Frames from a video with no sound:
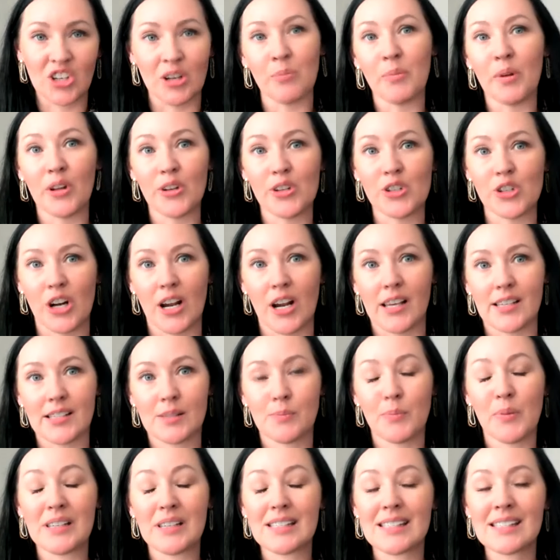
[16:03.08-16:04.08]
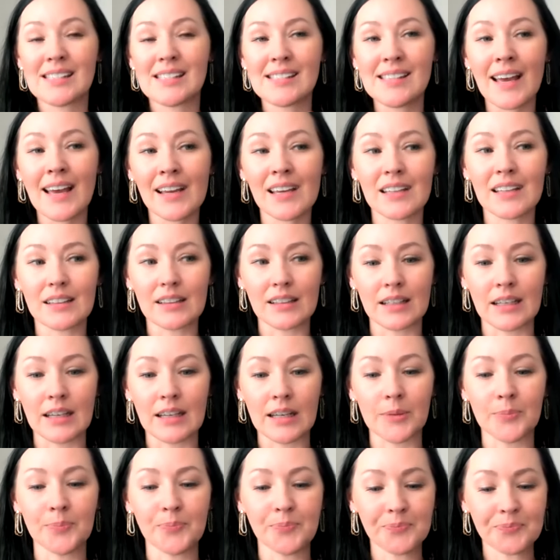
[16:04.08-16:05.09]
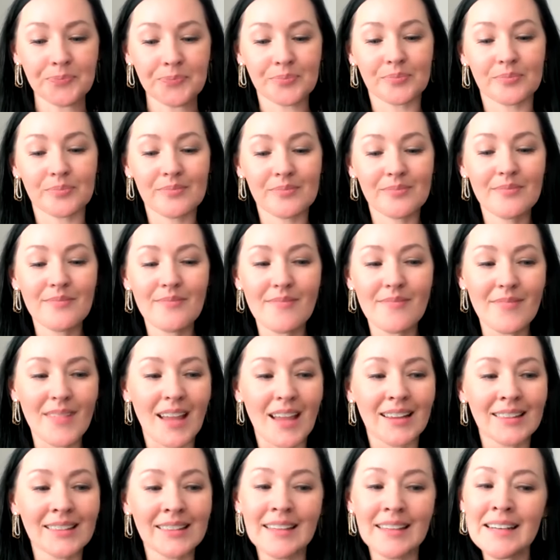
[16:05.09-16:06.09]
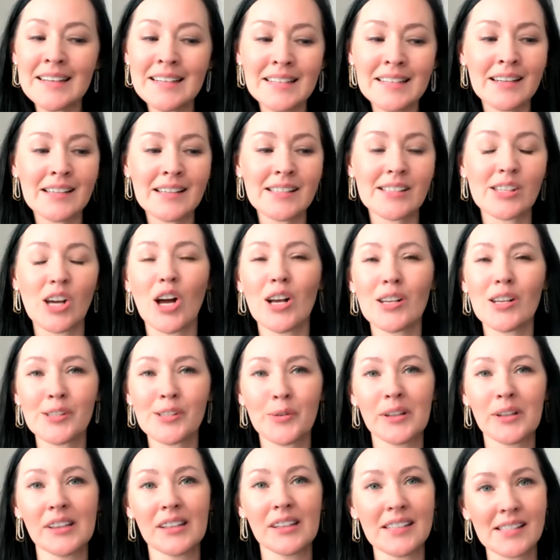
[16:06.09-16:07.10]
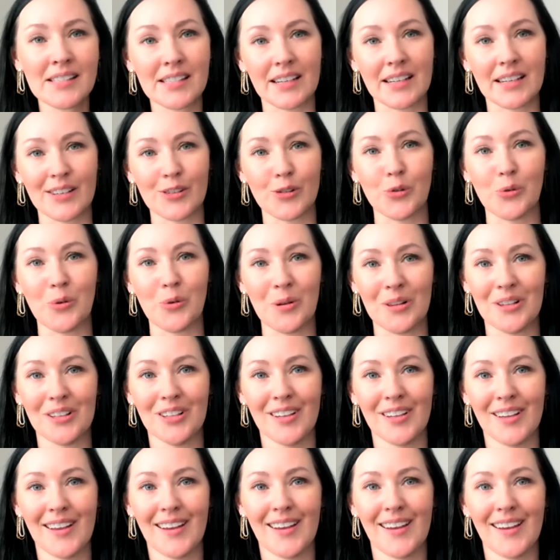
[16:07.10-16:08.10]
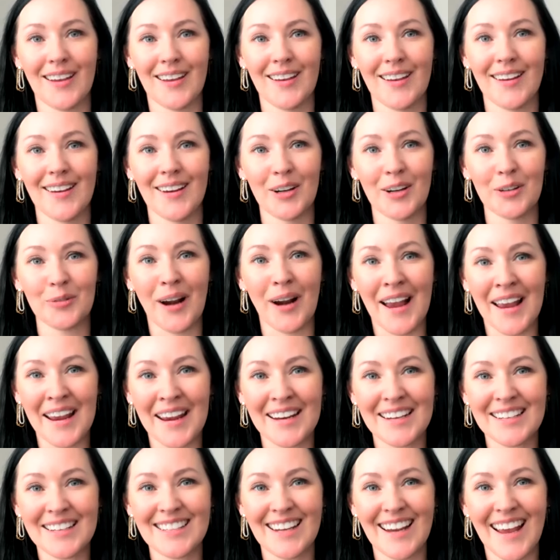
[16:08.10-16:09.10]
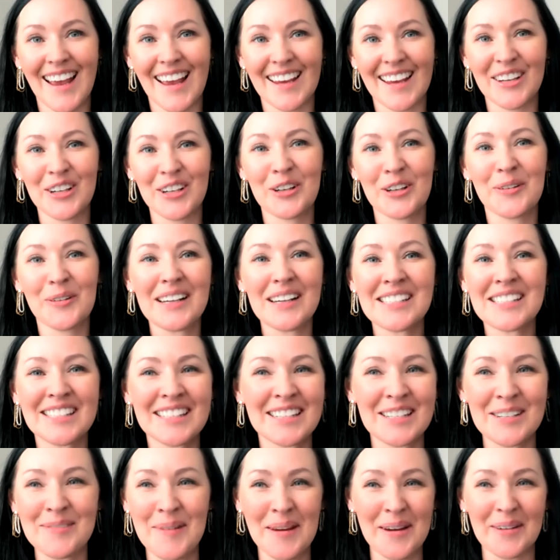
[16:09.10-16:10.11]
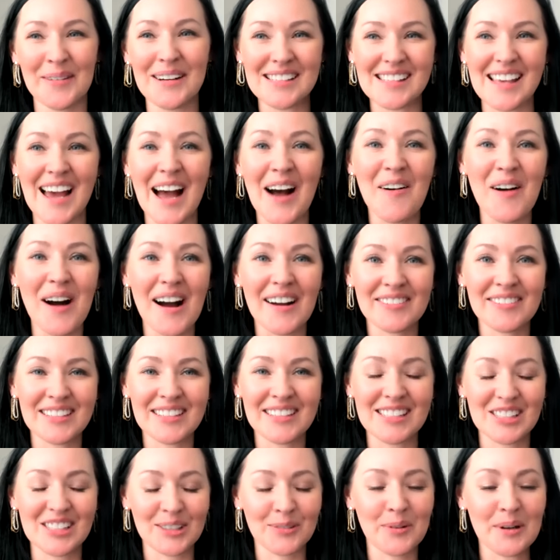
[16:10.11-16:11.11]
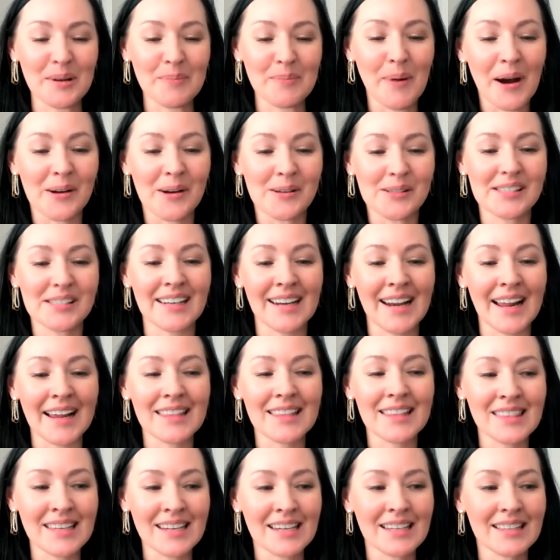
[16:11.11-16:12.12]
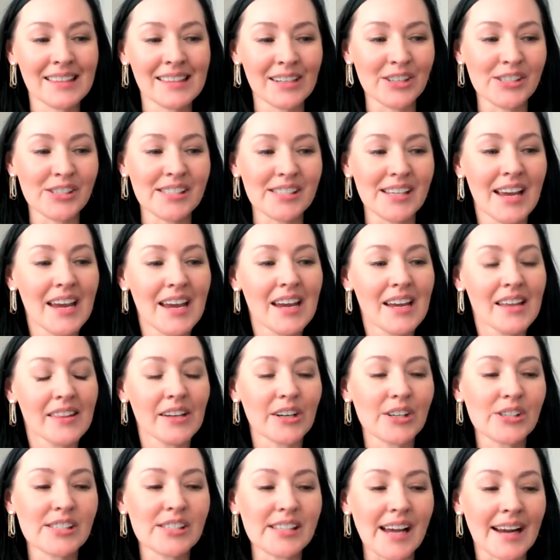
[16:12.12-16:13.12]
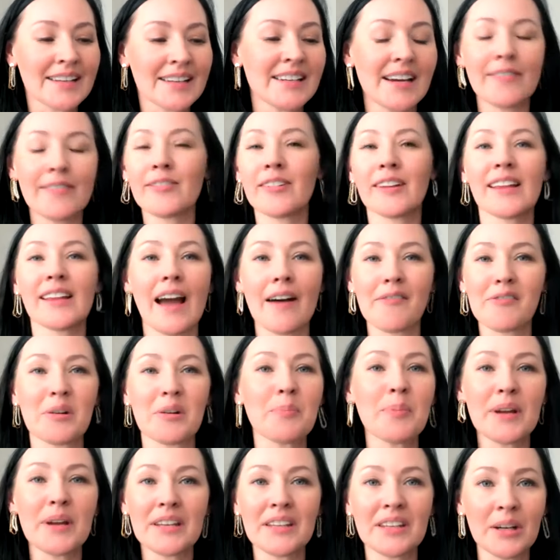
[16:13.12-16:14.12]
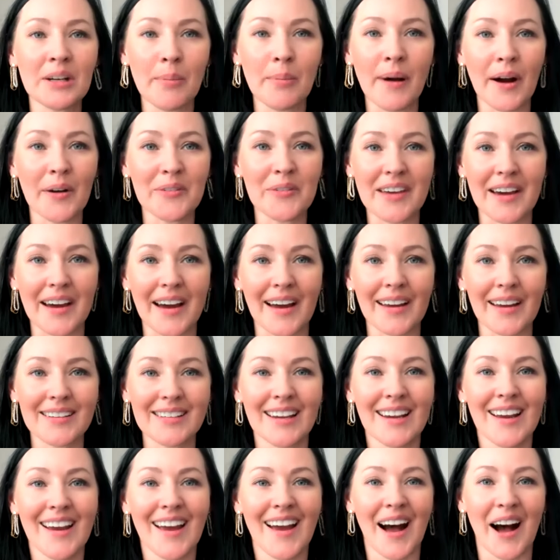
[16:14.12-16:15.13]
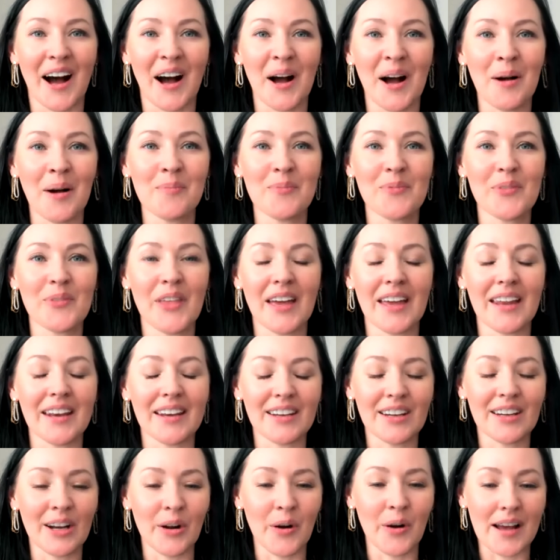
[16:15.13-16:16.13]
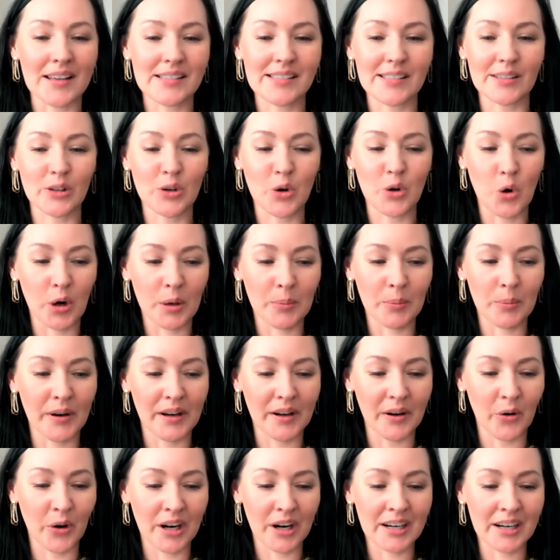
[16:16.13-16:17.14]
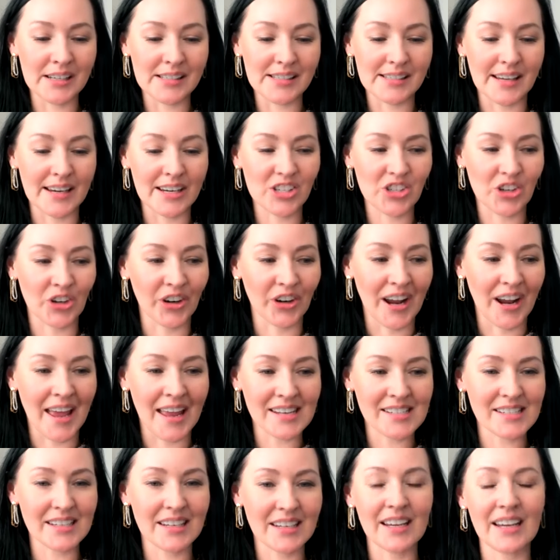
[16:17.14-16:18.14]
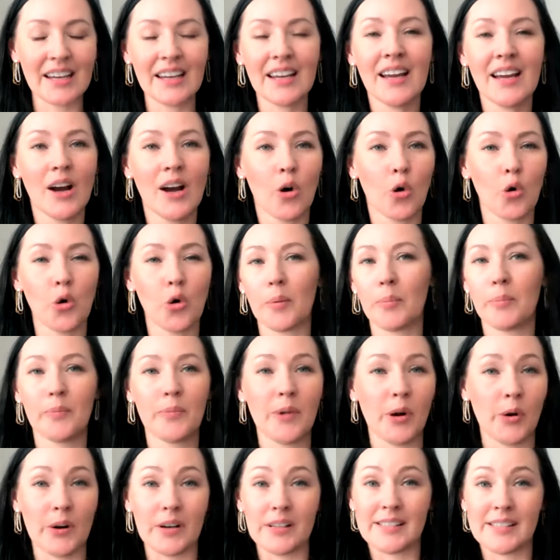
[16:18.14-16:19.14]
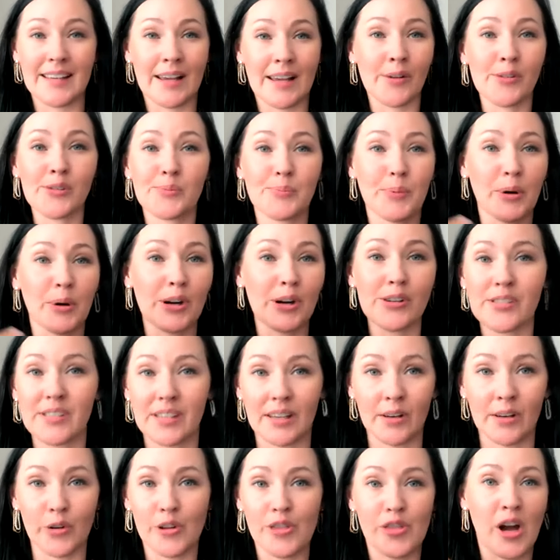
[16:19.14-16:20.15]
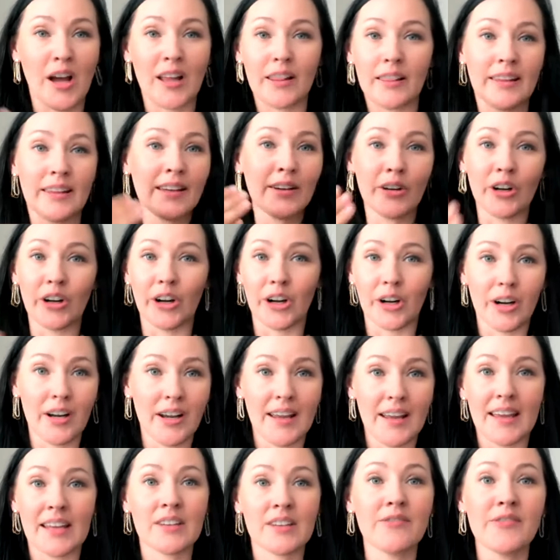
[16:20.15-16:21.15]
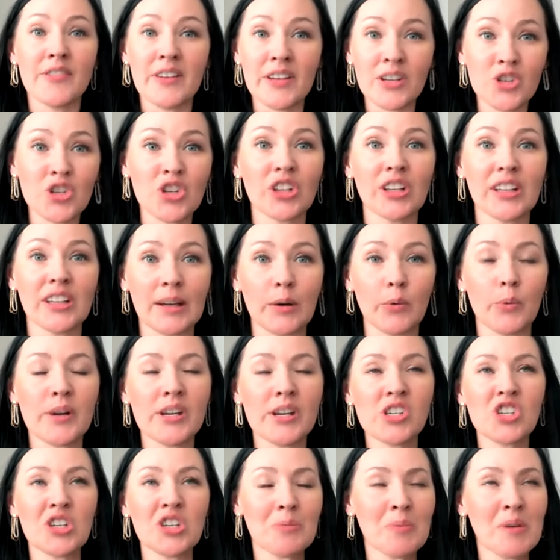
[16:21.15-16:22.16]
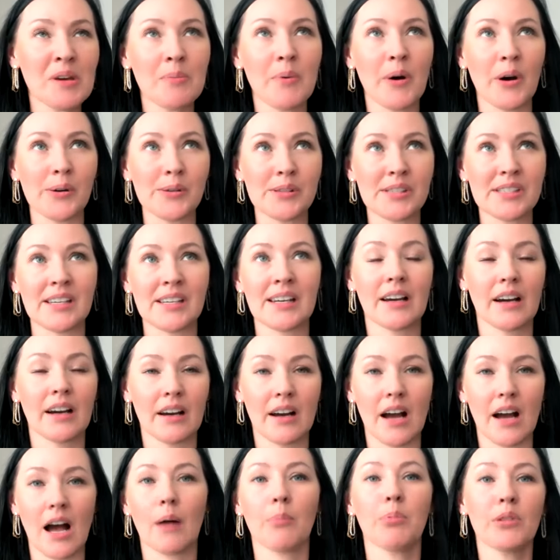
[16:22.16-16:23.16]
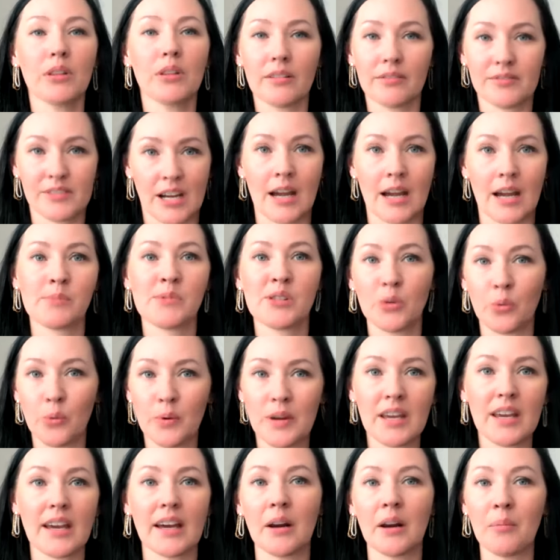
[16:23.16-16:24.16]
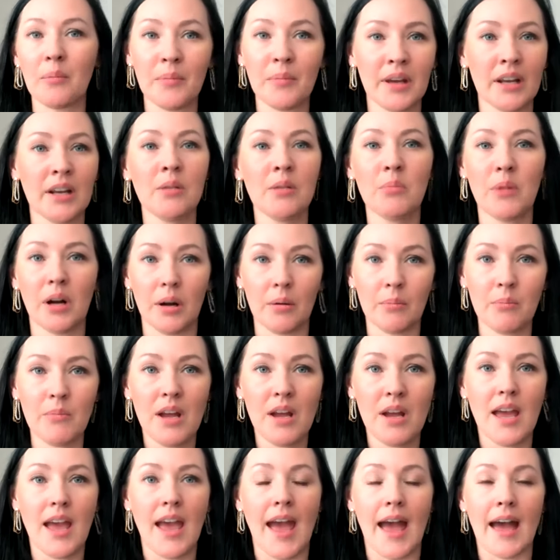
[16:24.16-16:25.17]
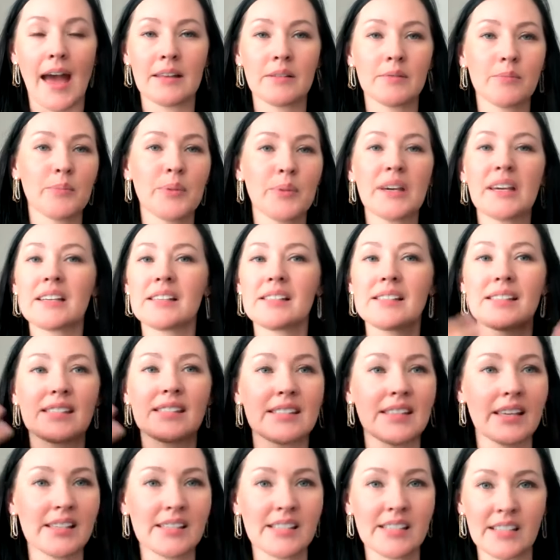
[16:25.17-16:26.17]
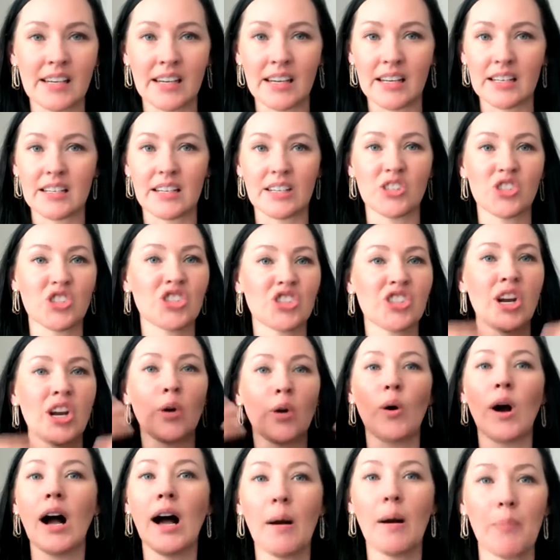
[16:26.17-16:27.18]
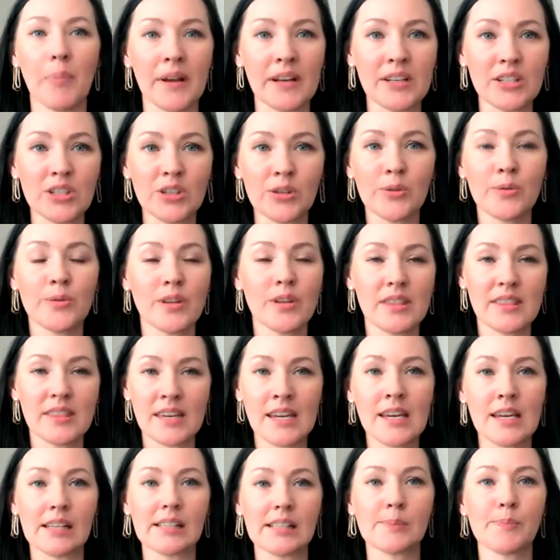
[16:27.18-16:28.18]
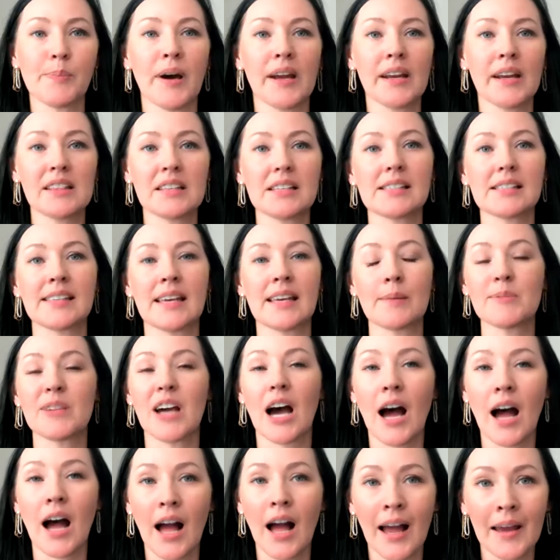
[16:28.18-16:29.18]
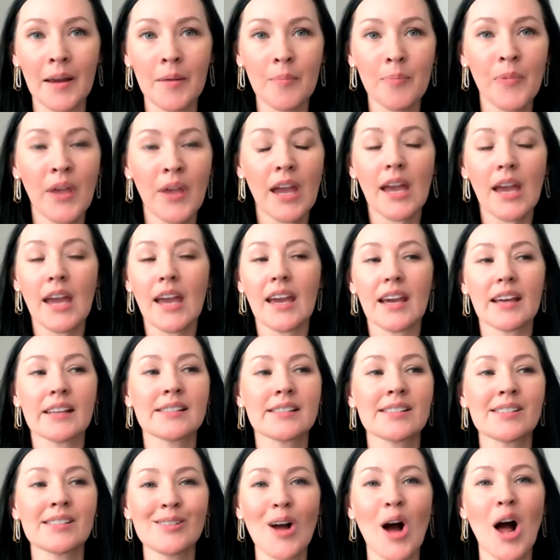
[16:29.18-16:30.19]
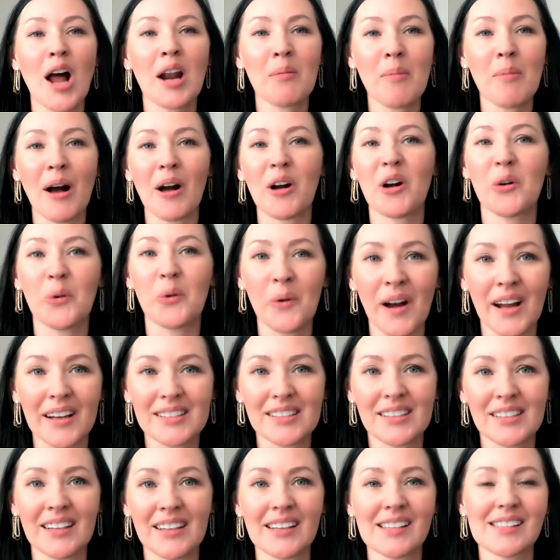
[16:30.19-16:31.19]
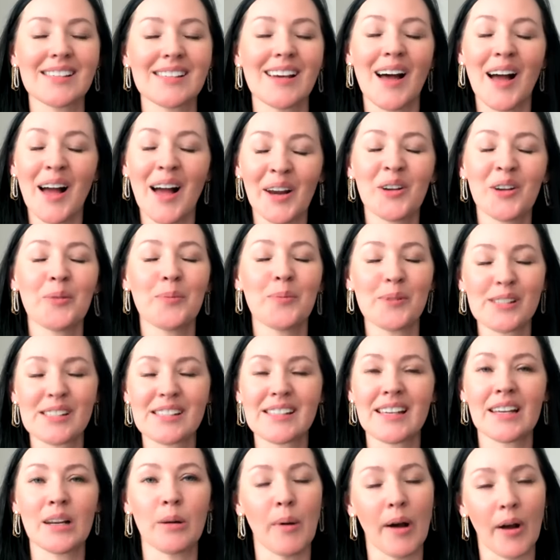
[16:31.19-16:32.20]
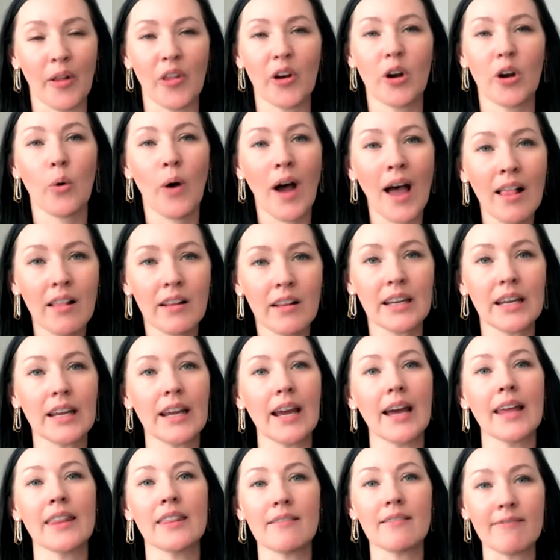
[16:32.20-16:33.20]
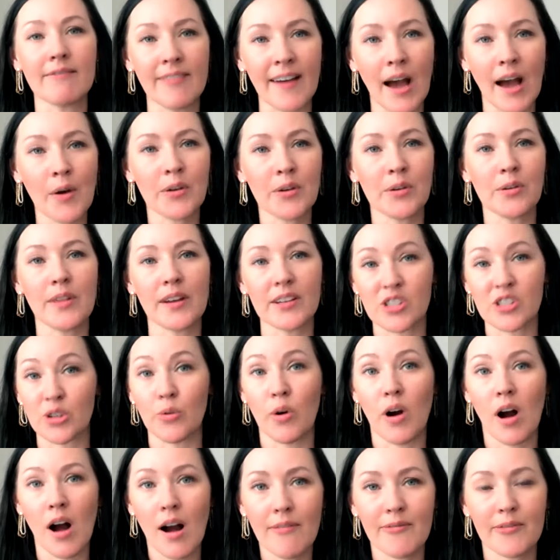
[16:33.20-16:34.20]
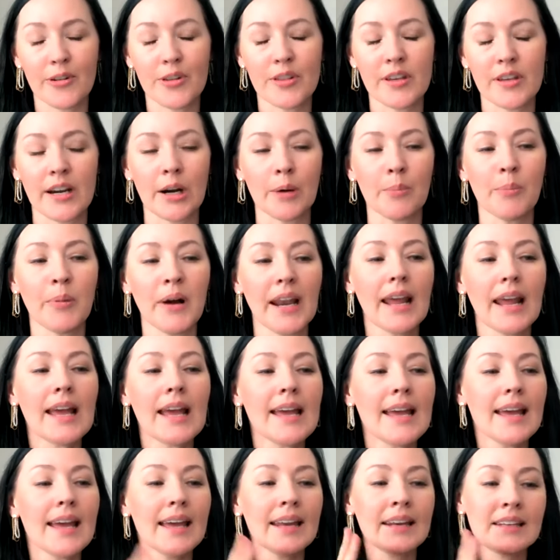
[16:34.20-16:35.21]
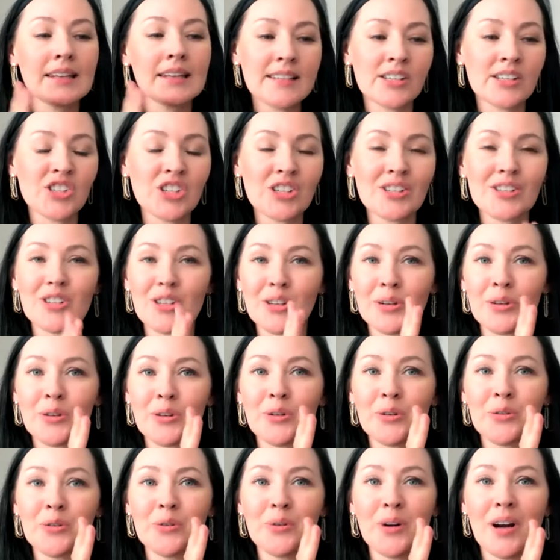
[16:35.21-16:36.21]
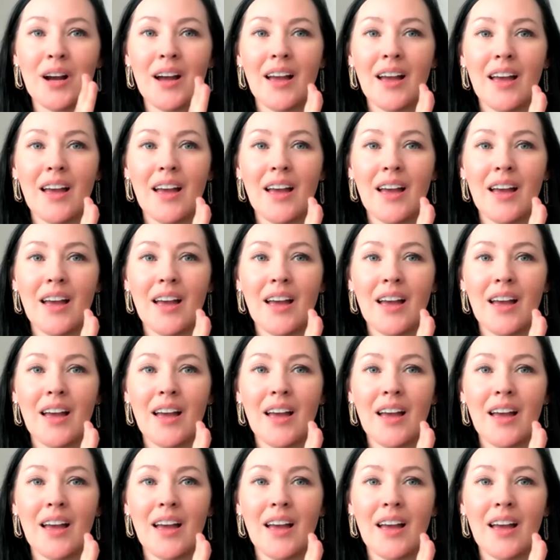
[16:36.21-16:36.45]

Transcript: and build trust but secondly linkedin is also a listening tool right your question to me was how often should we post and i think there's there's i definitely have an opinion about that um, that you know as a corporate organization or entity or or a salesperson or thought leader individually we should be posting a couple of times a week at a minimum and be consistent and show up and do the things but at the same time it's not about quantity it's 100% about the quality and the value that you offer there but in addition to